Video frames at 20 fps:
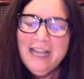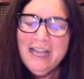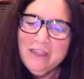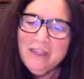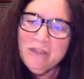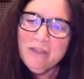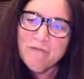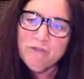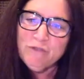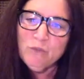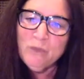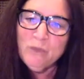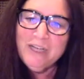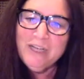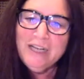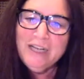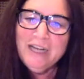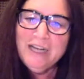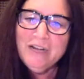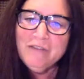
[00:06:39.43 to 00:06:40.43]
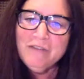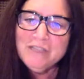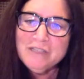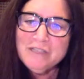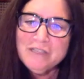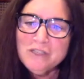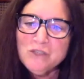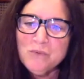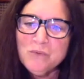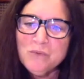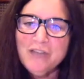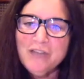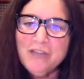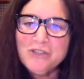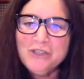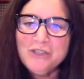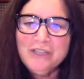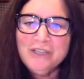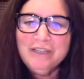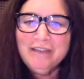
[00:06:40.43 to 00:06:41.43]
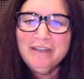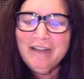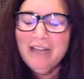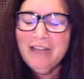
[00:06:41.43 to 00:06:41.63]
the fluidity of the situation,